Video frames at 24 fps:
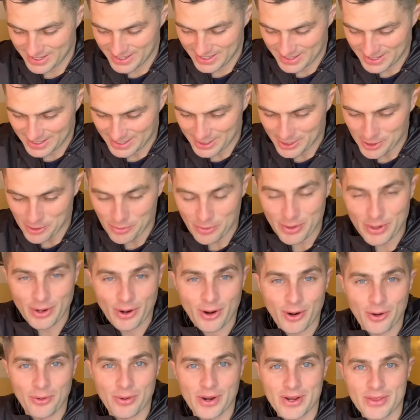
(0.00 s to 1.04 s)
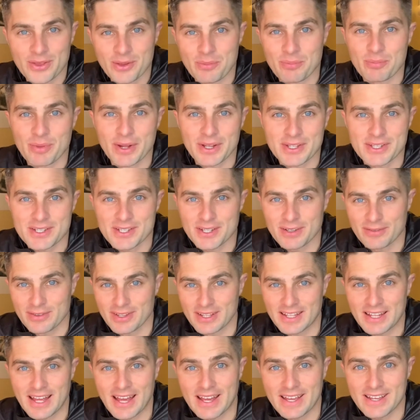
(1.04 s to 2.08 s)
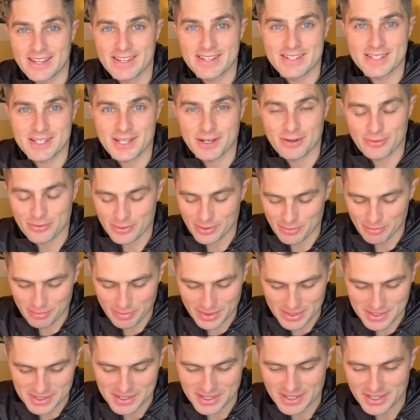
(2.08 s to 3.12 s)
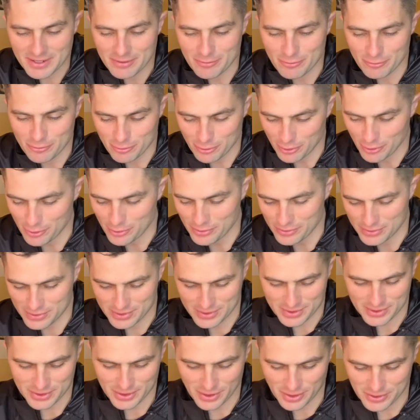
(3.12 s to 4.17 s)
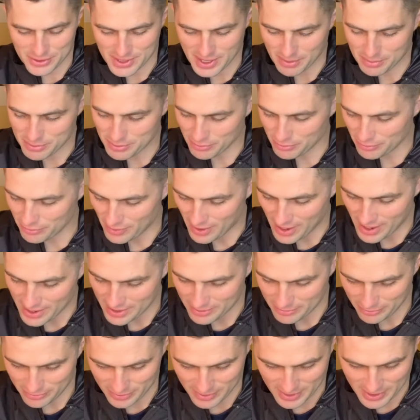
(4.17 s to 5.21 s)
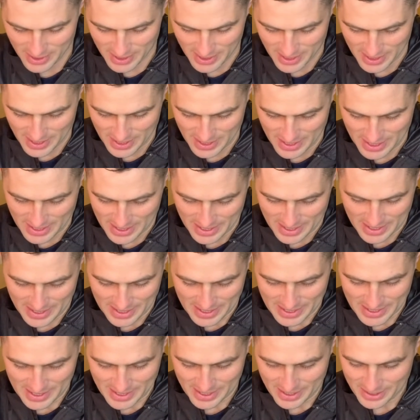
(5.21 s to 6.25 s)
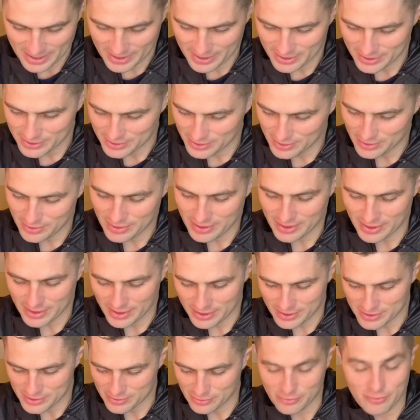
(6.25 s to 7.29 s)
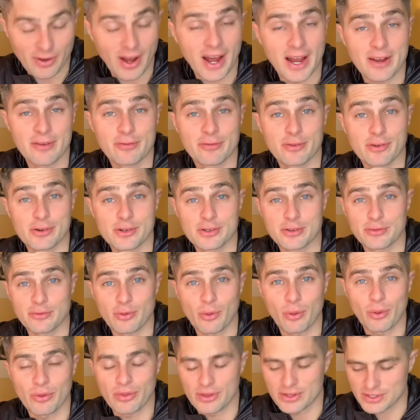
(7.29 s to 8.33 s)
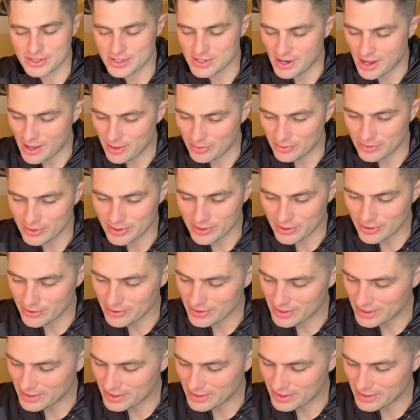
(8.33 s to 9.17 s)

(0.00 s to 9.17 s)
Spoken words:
Here we are right in the midst of the case of the missing verse, John chapter 5. And it is 5 verse 4 that's not there.